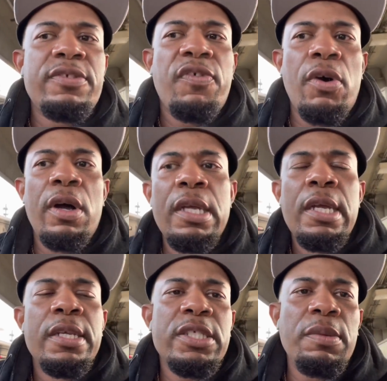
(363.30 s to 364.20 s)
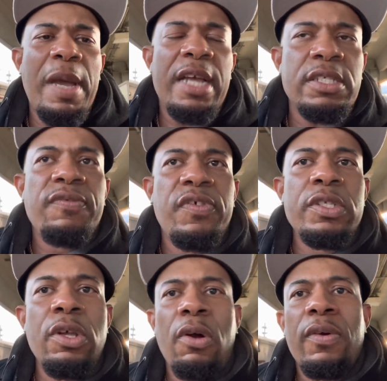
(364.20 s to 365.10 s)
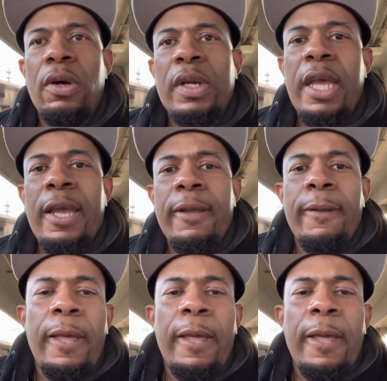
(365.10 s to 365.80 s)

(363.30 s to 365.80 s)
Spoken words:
for Sebastian Fundora, okay?